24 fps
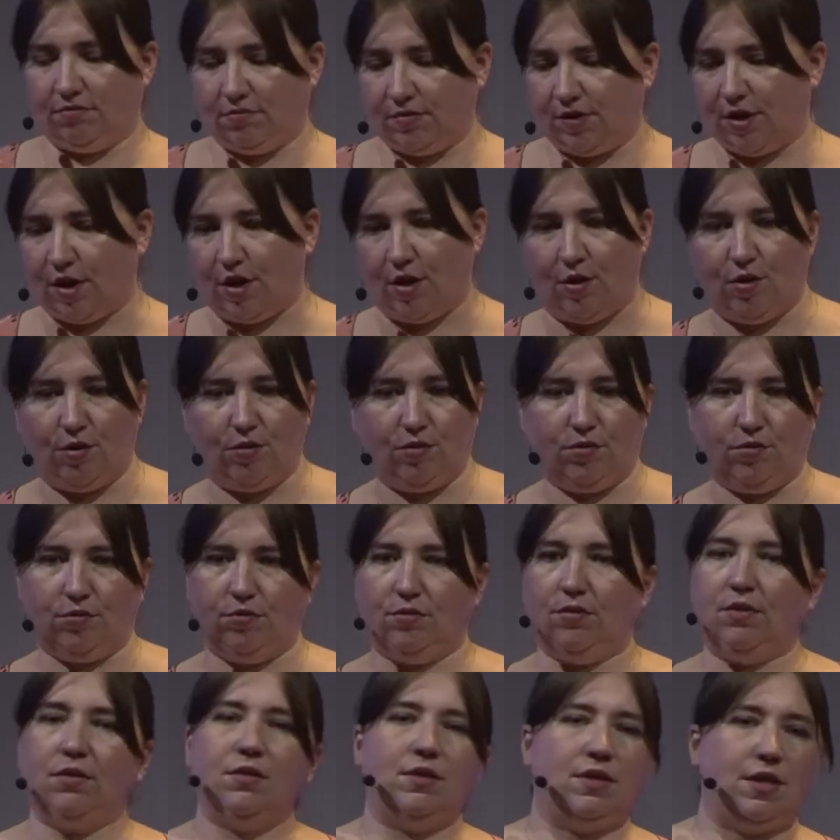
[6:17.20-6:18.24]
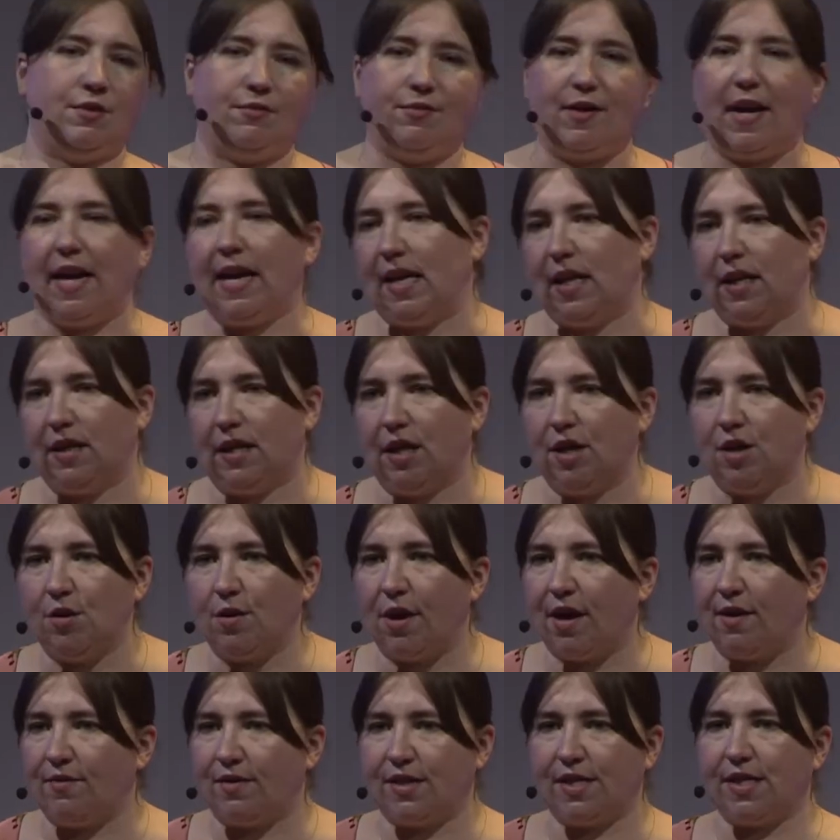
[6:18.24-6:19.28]
So defining that you
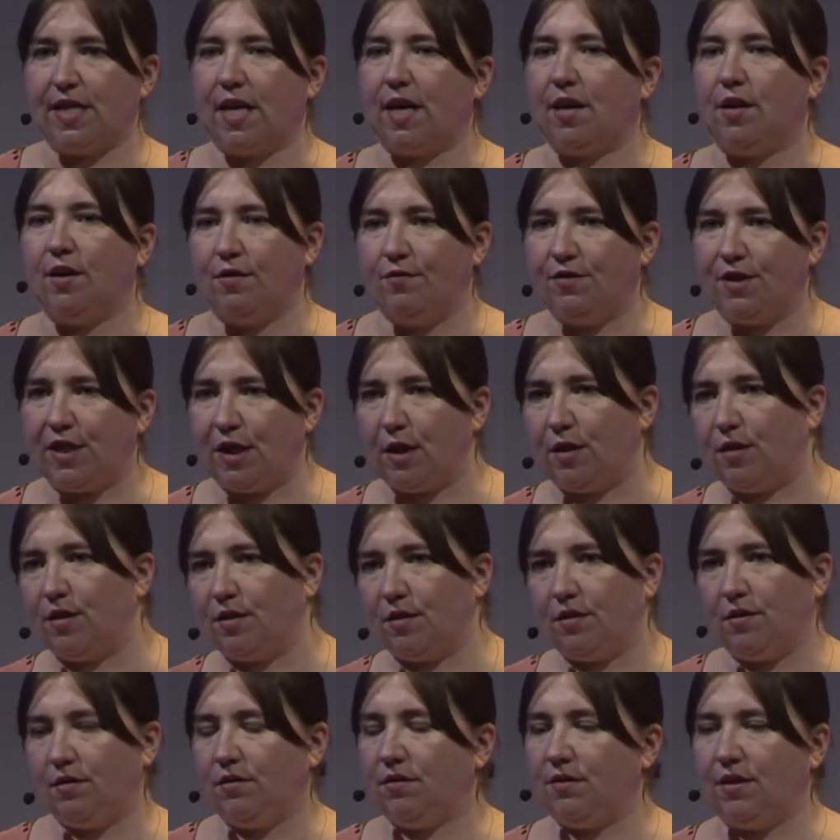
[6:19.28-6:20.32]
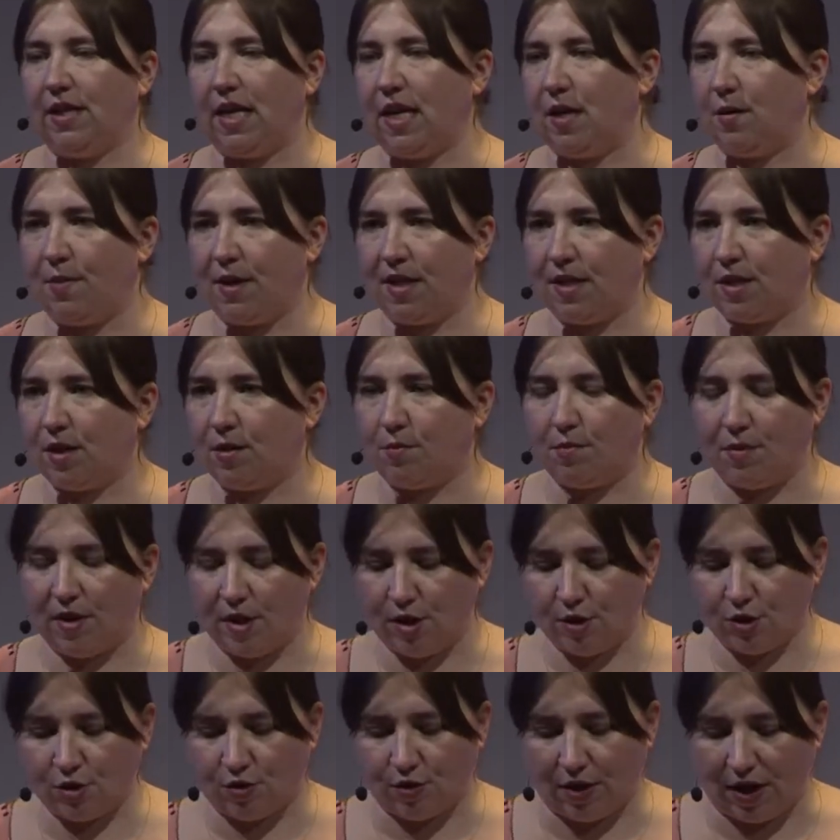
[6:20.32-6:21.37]
have a set of database
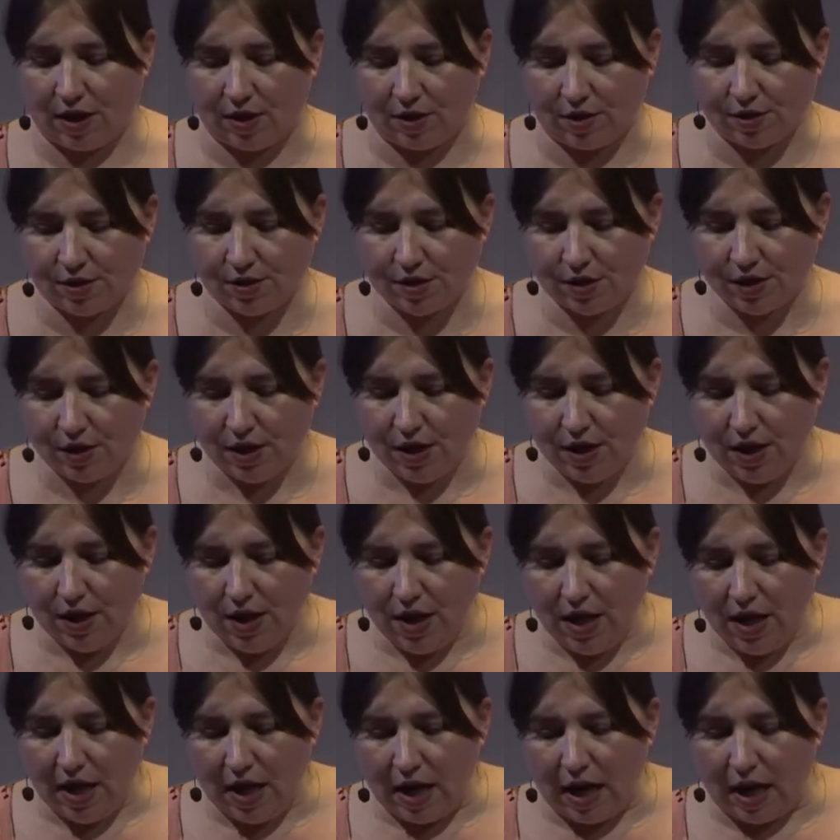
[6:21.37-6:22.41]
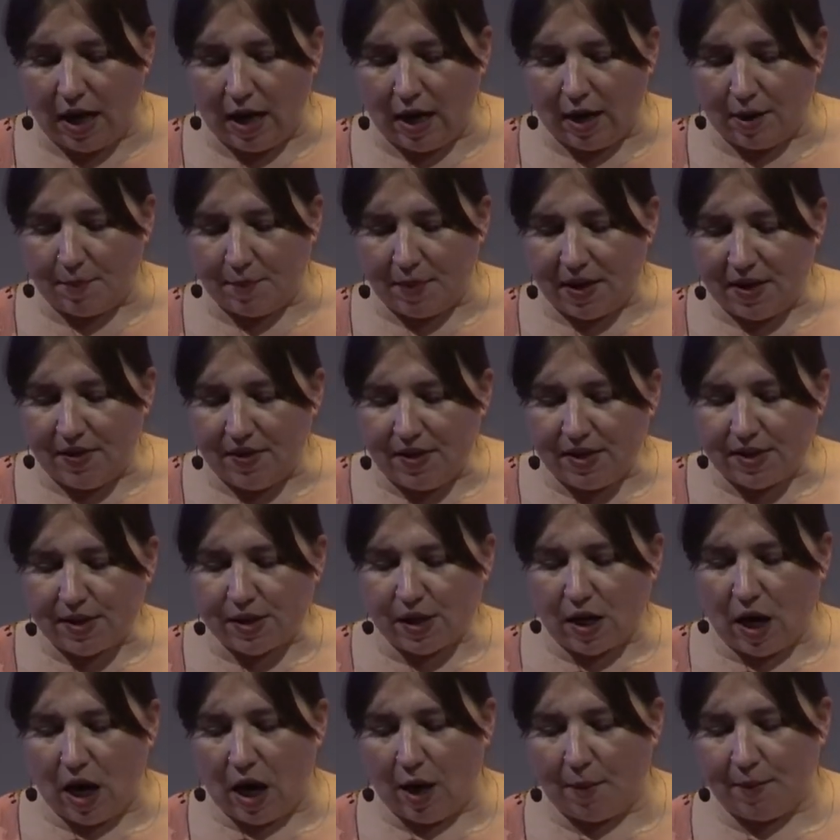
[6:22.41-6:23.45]
administrators. Um, and this
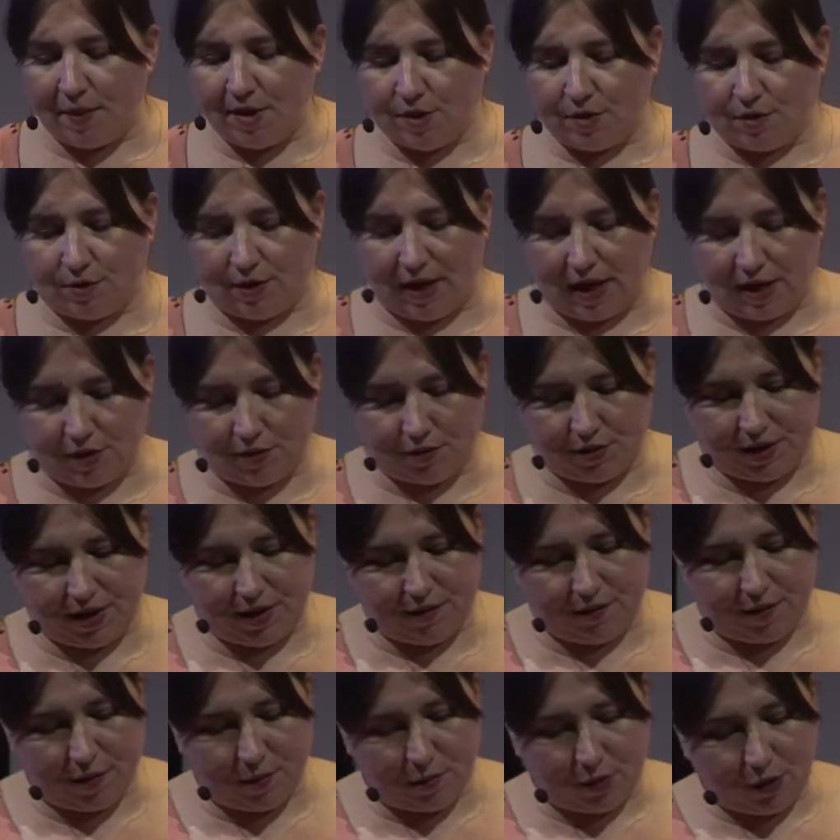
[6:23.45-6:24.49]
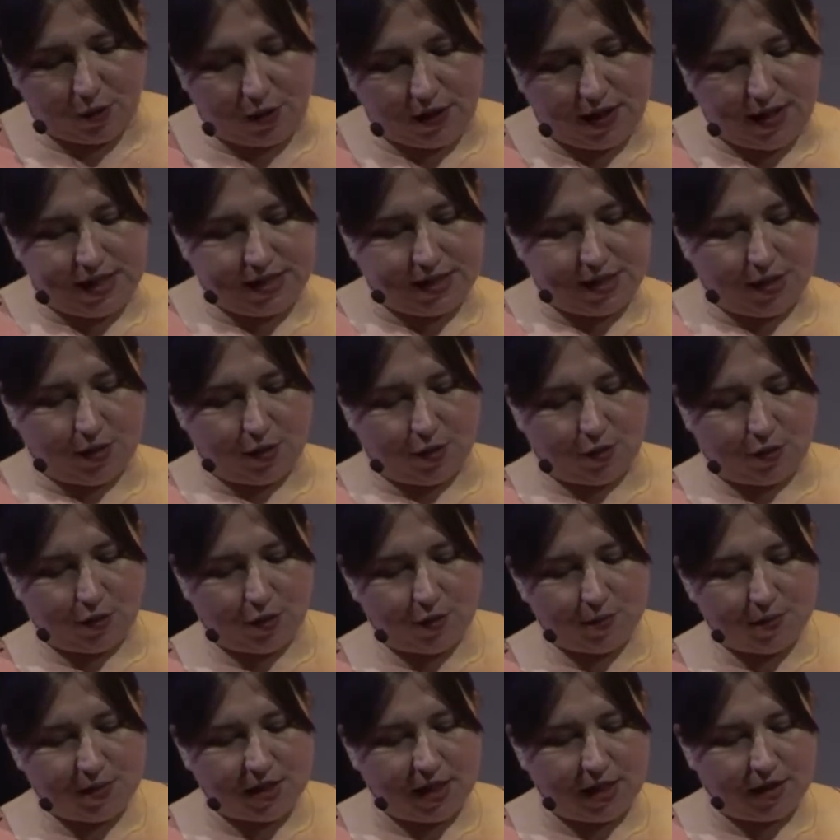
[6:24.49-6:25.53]
common directory of employees and the
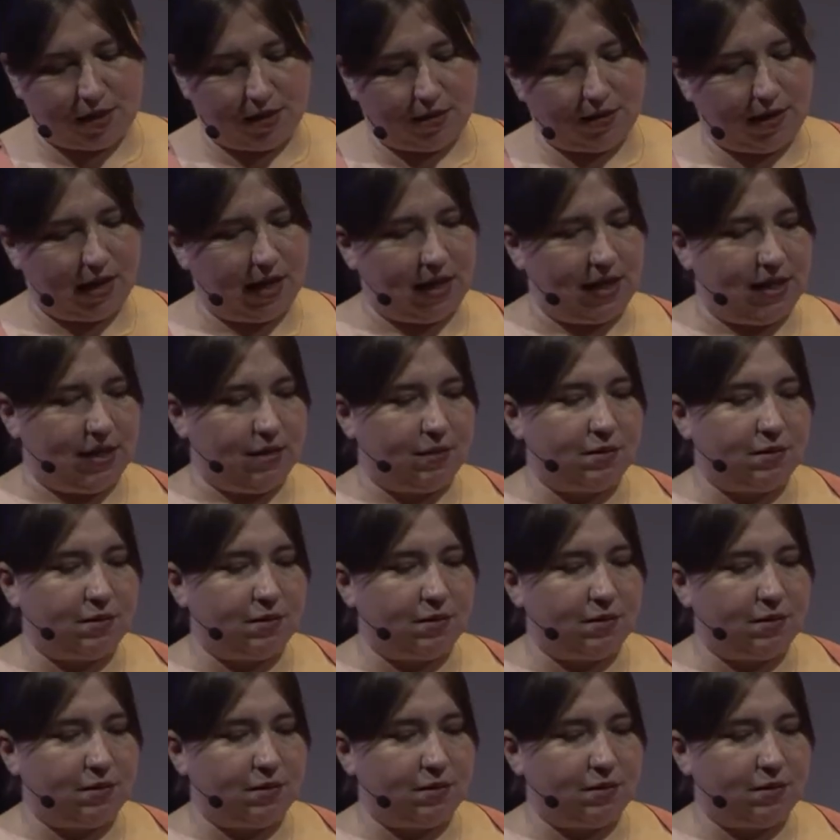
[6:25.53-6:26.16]
groups that they're in